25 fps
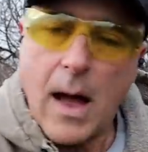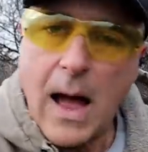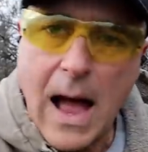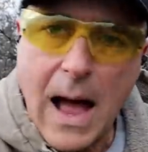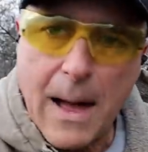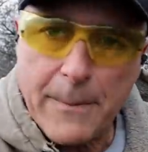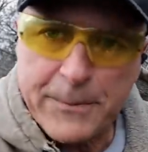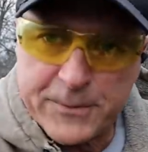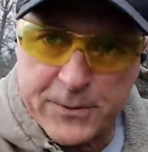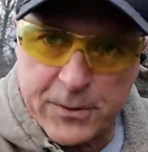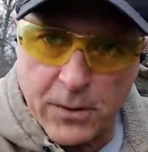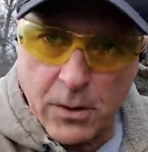
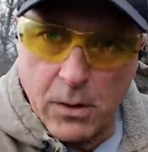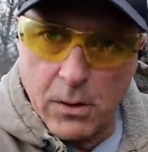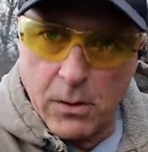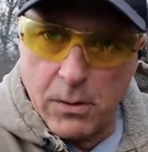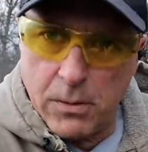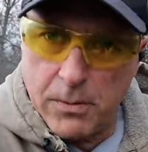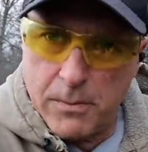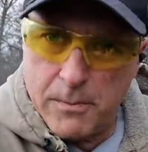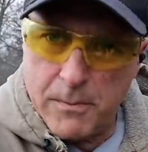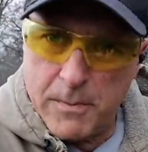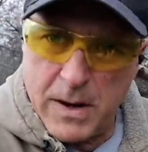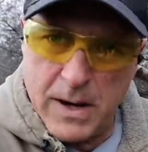
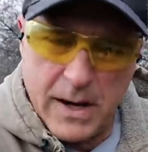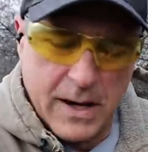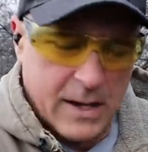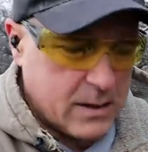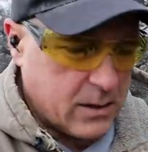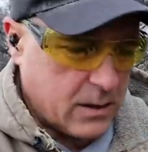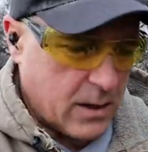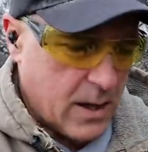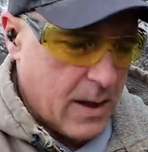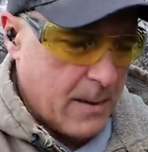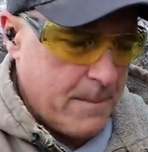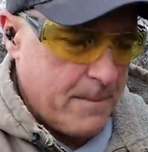OpSol mini
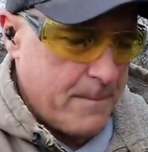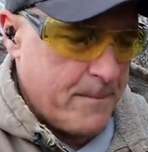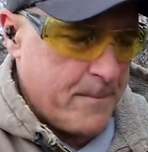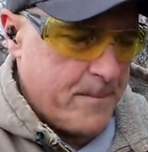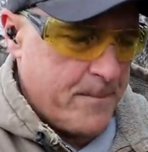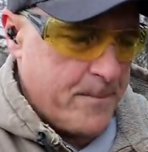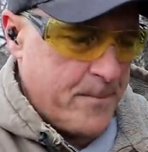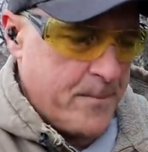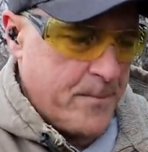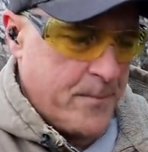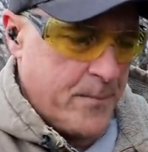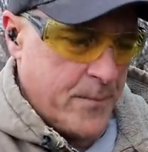clip,
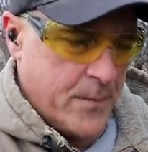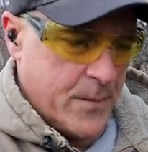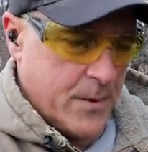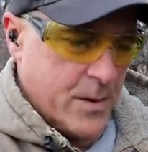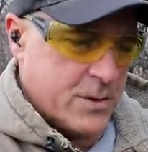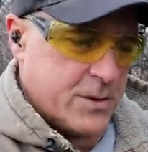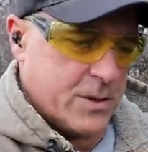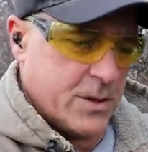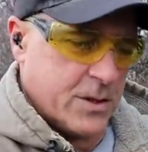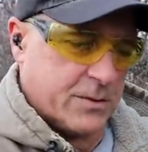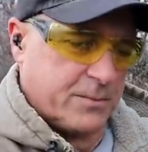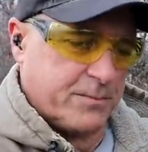
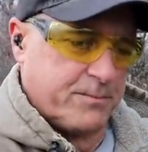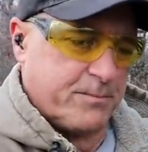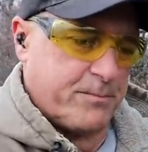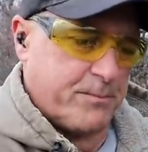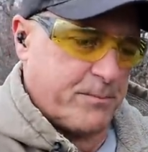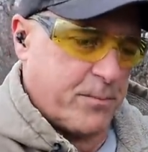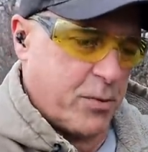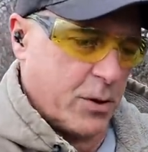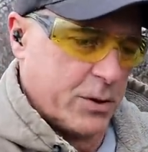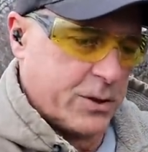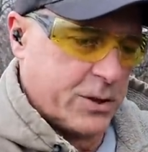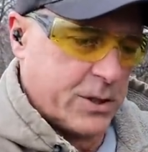you just
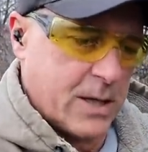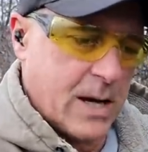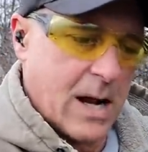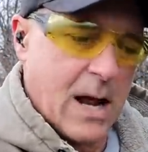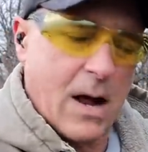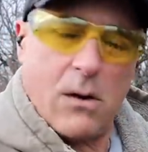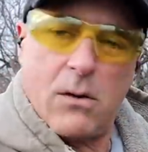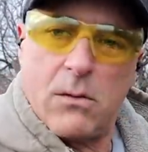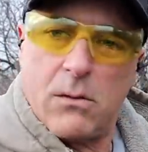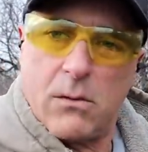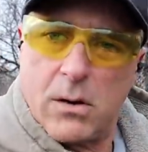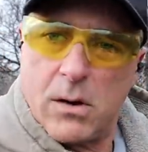push it
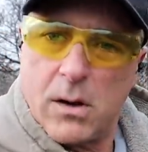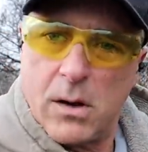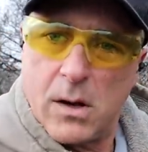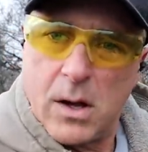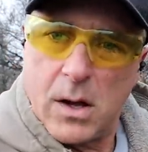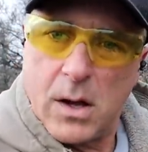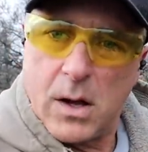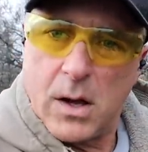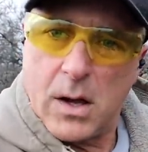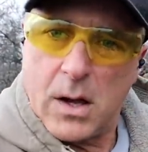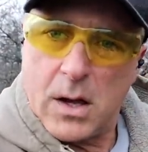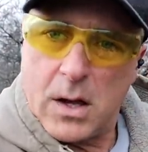out.
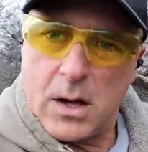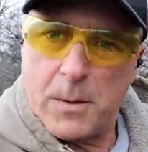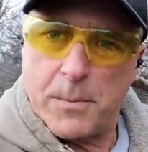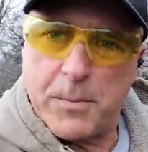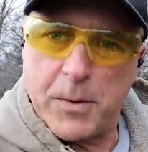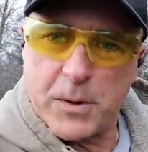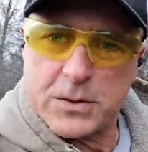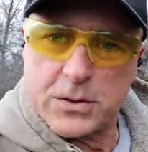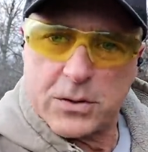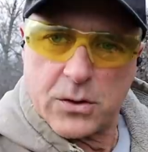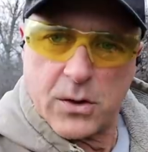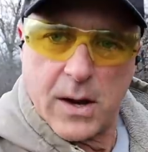You
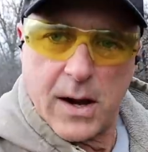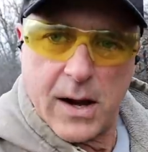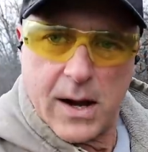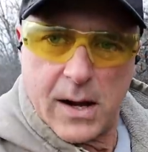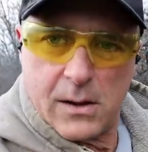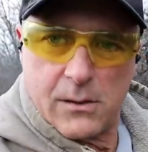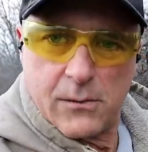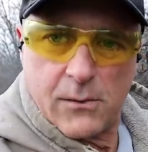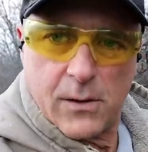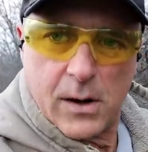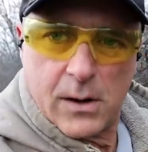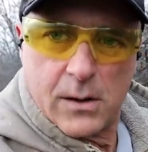put your
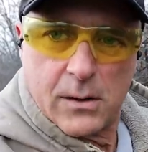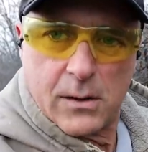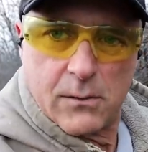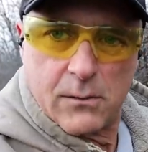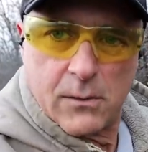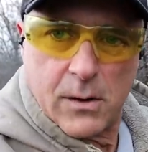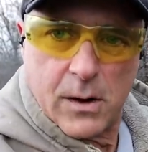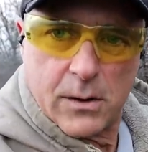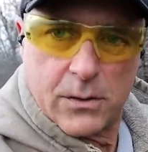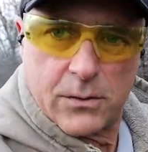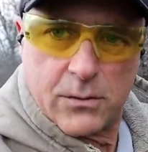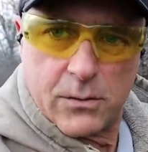hand right,
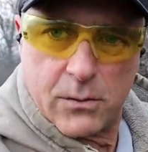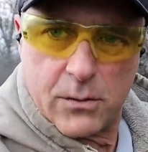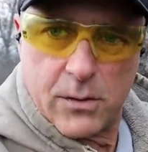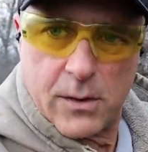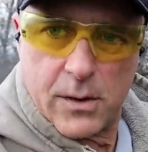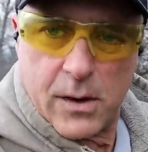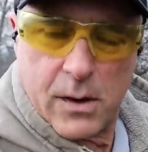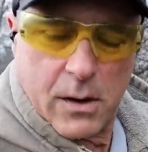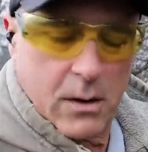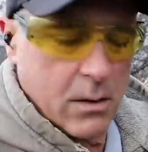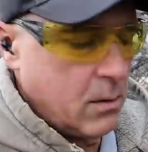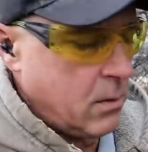right through
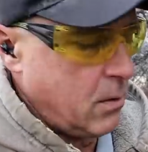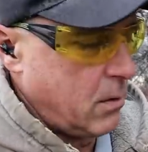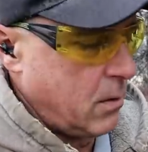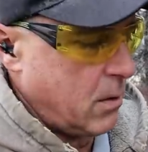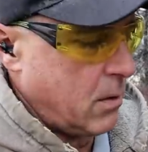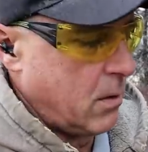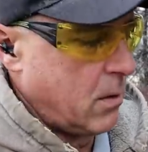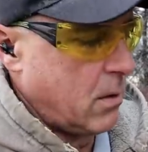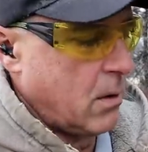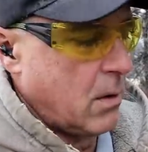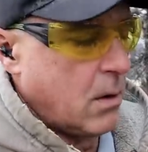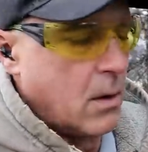there,
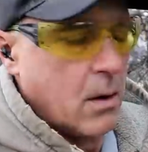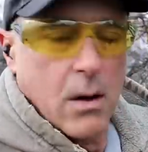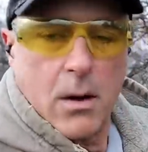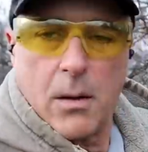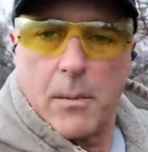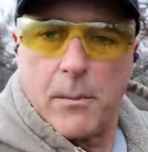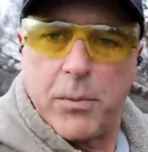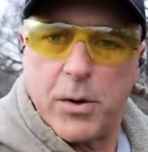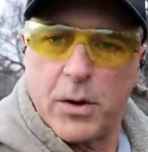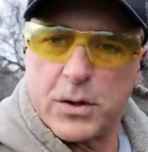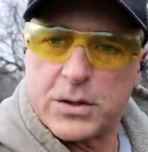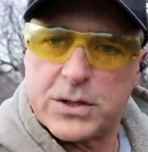
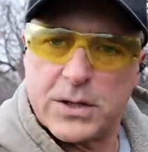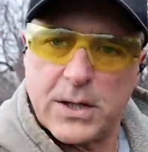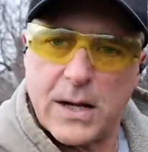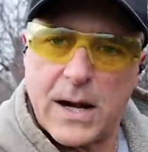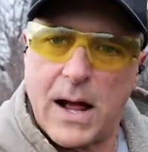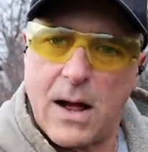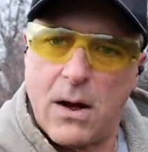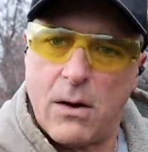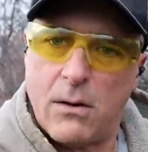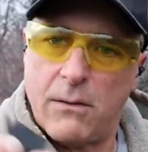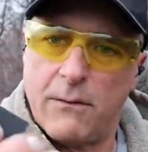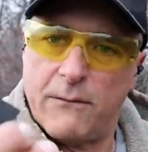push it
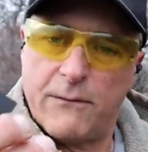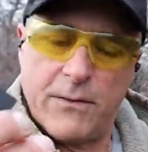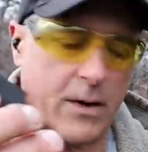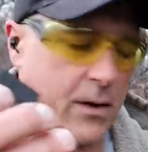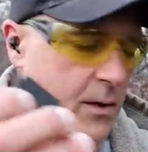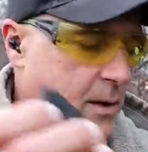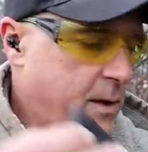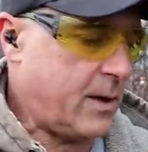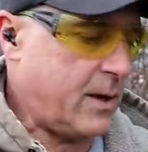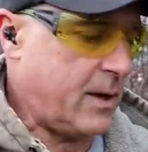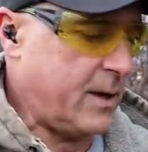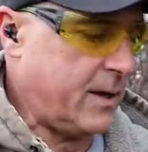out,
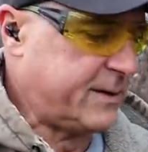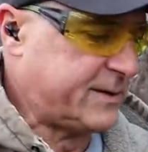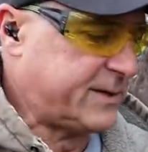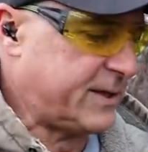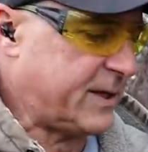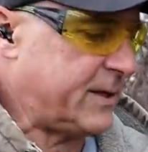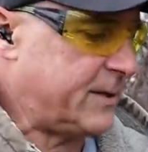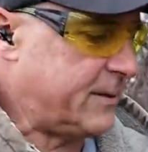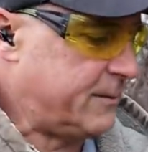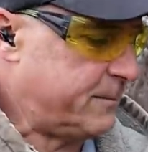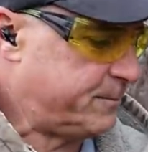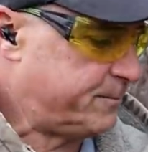very
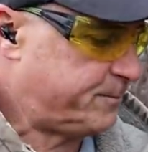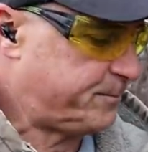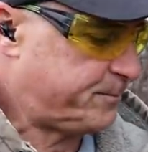easy.